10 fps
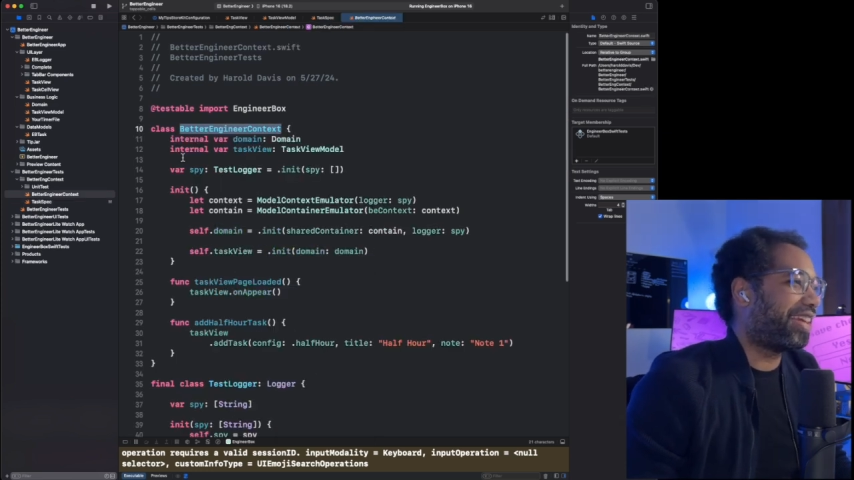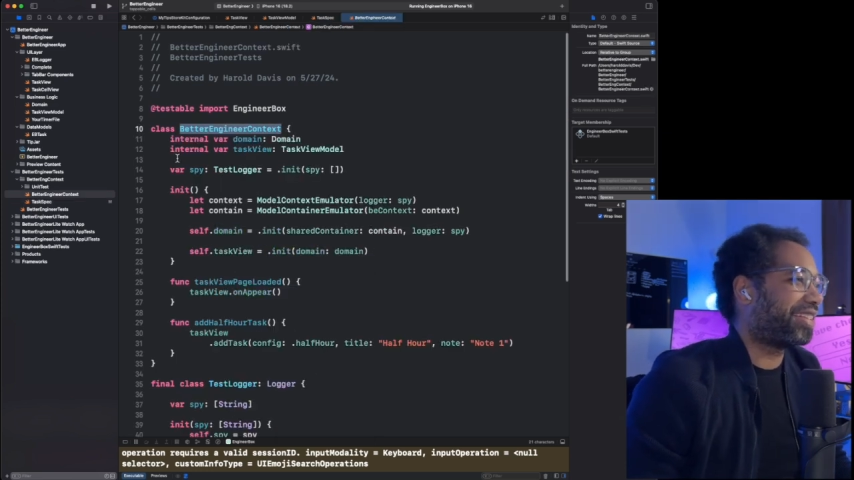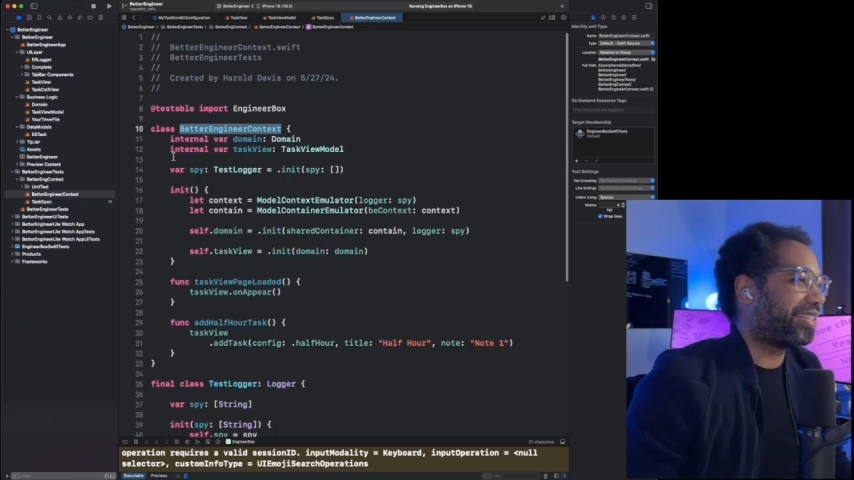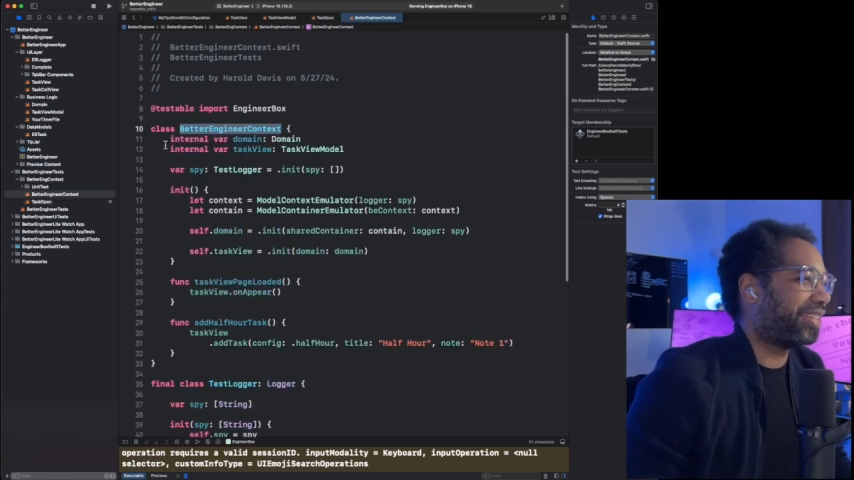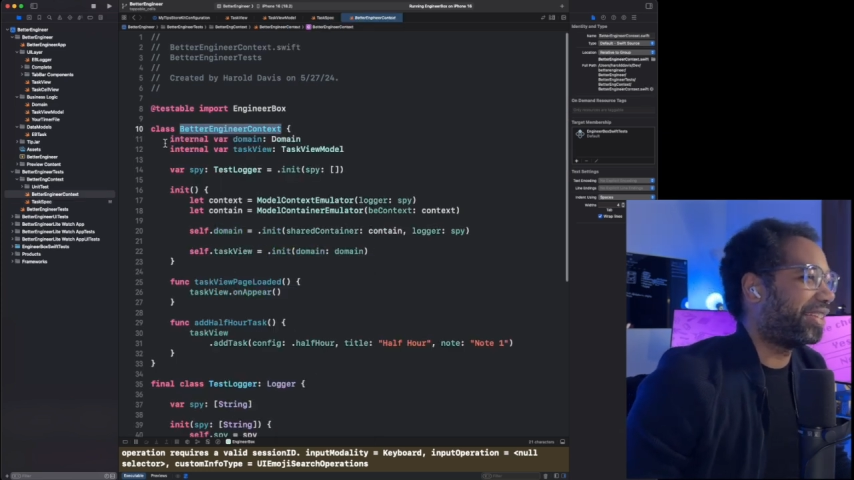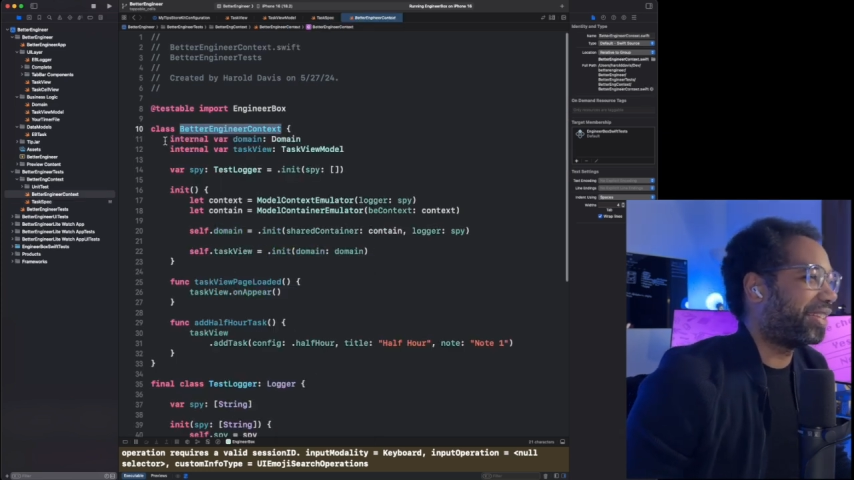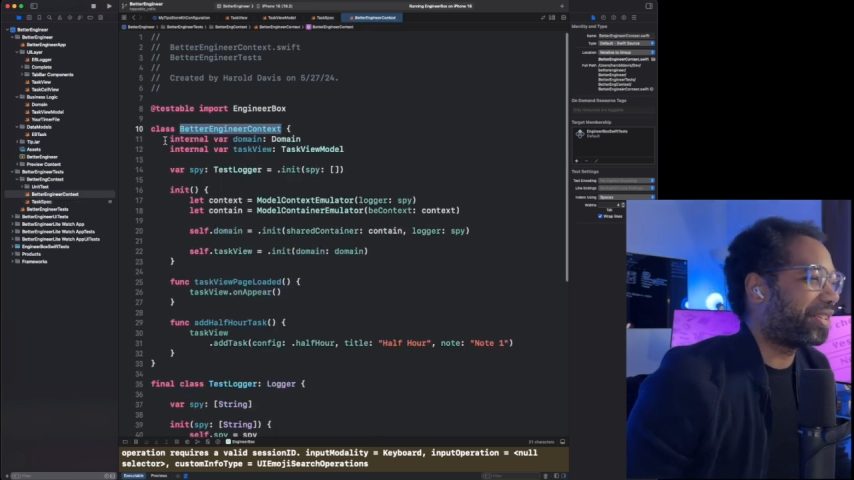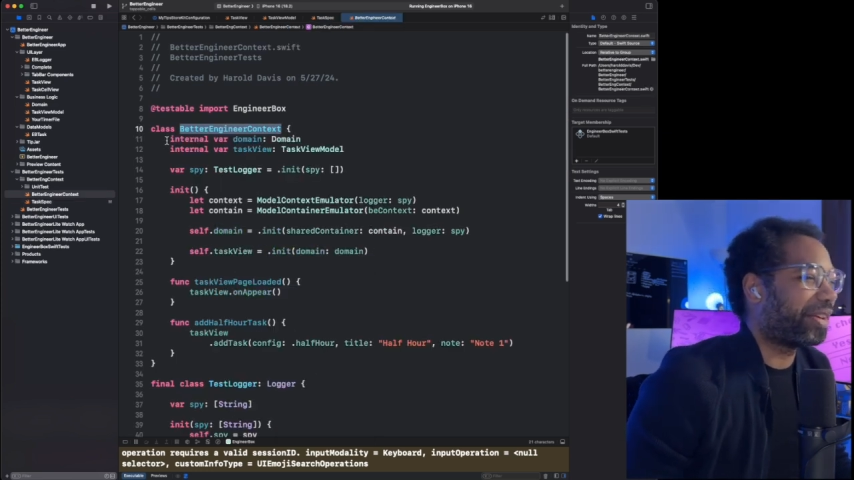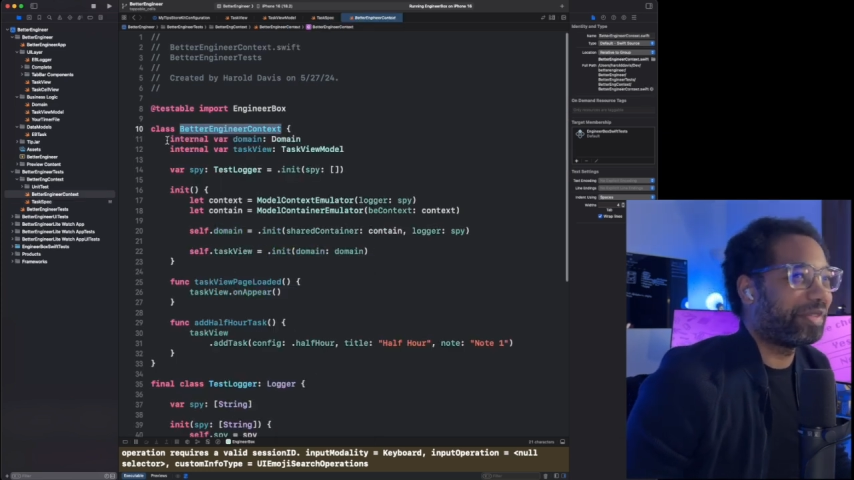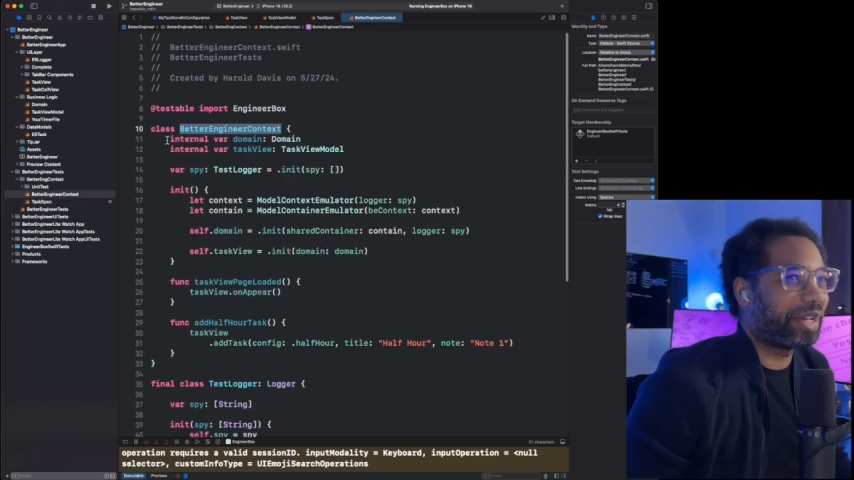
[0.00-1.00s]
actually did this
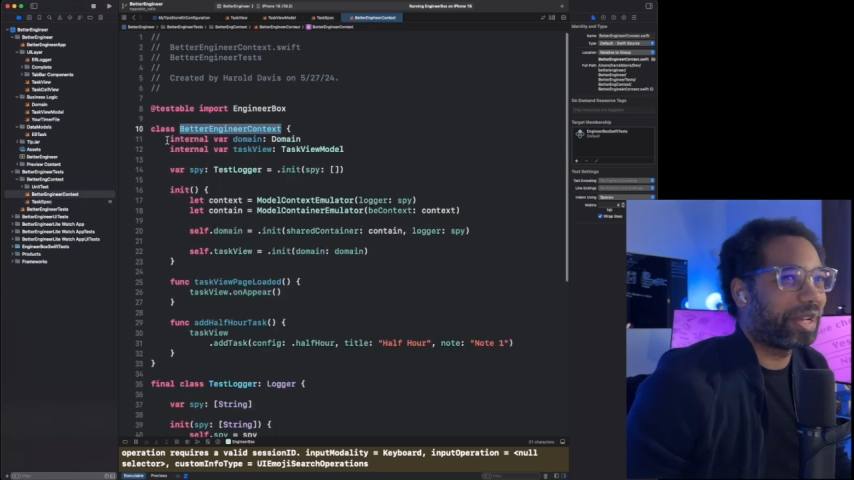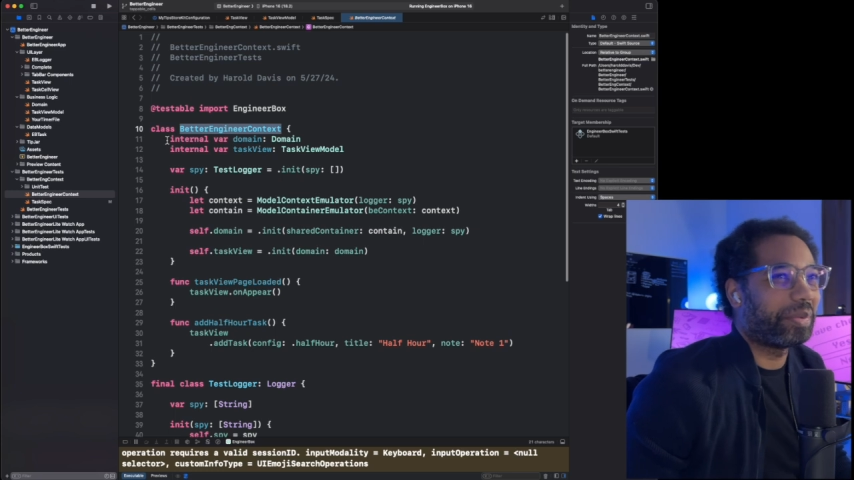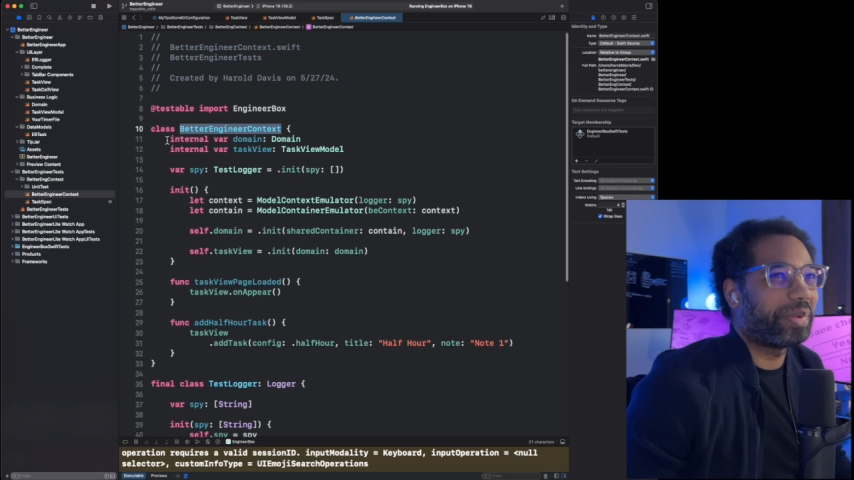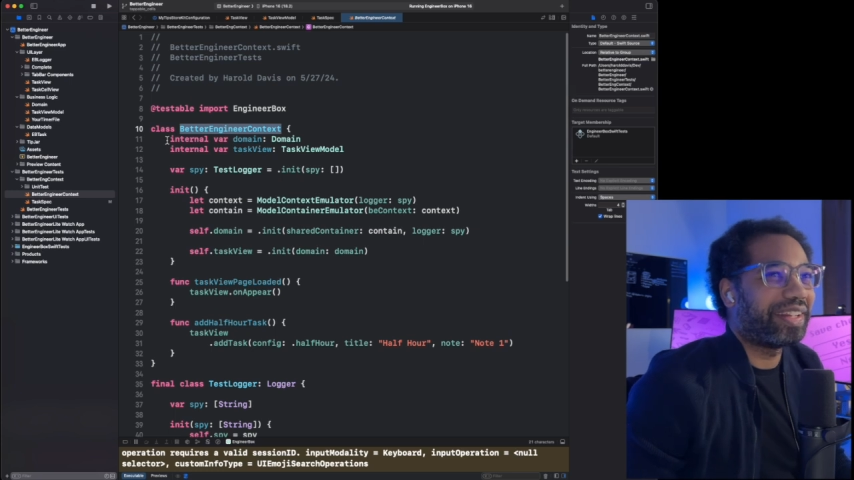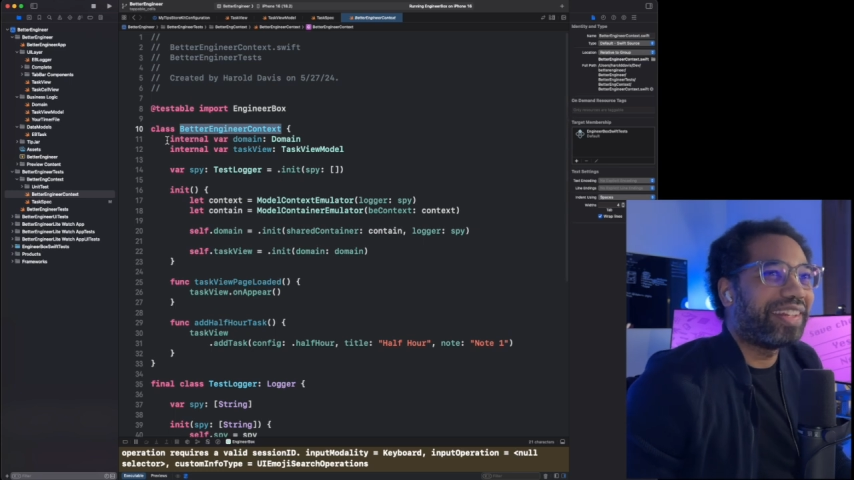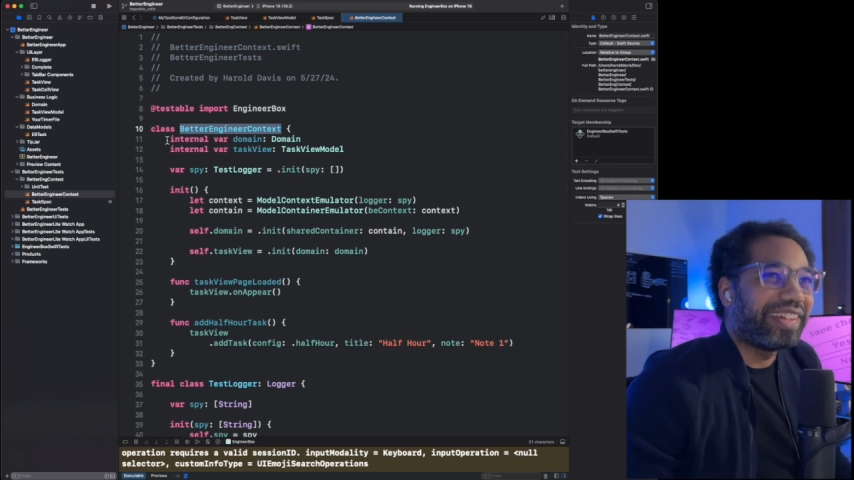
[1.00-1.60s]
on a video, but